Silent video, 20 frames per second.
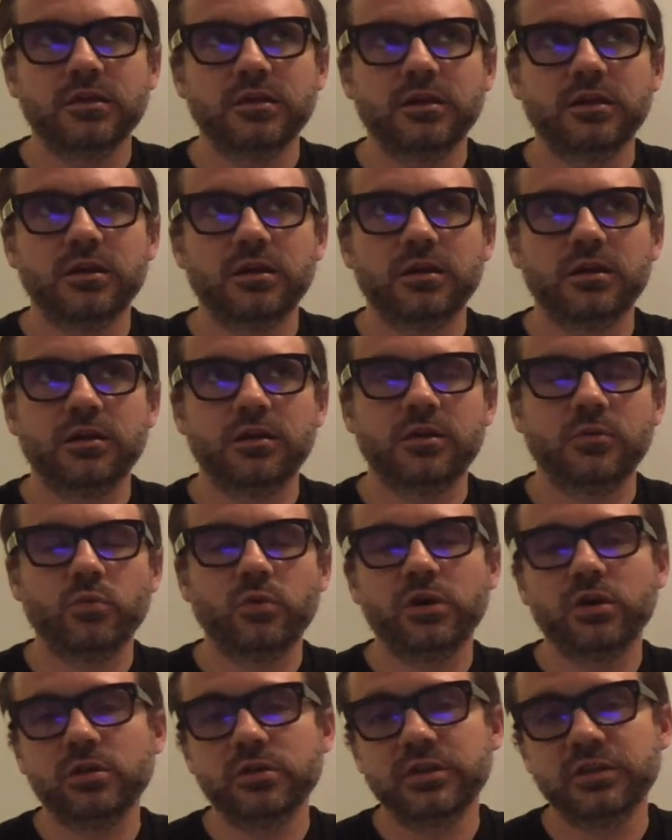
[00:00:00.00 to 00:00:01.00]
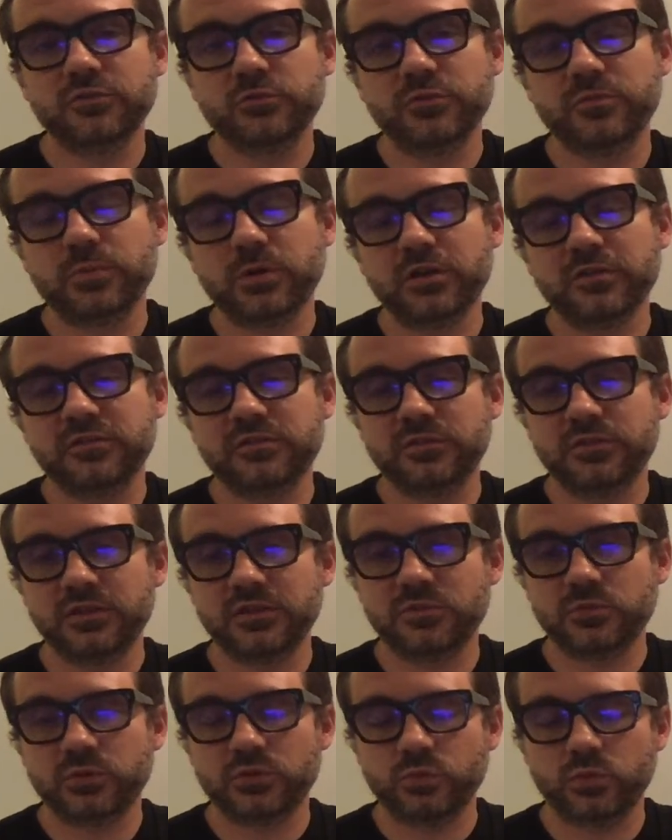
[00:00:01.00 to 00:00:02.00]
Uh, well, his response to
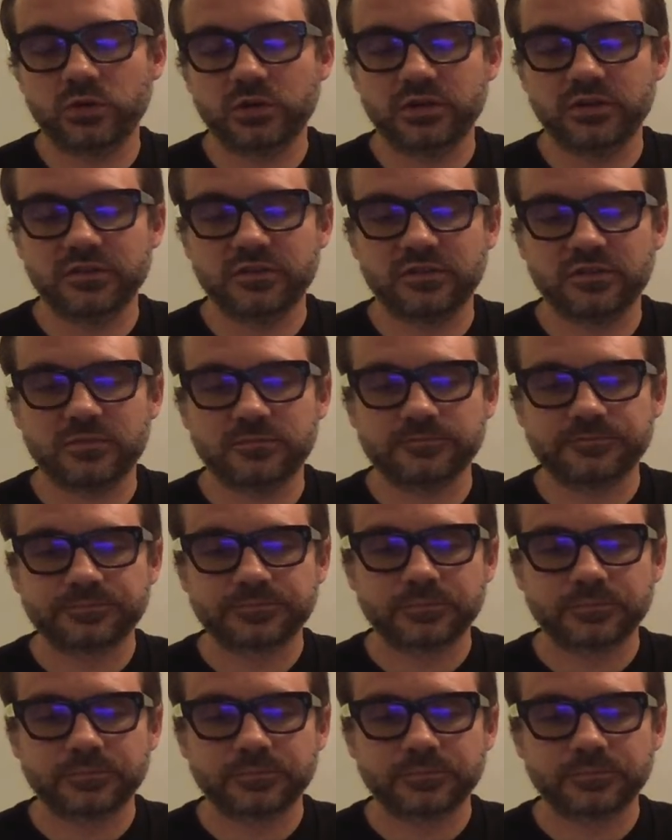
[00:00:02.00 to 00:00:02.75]
this one was,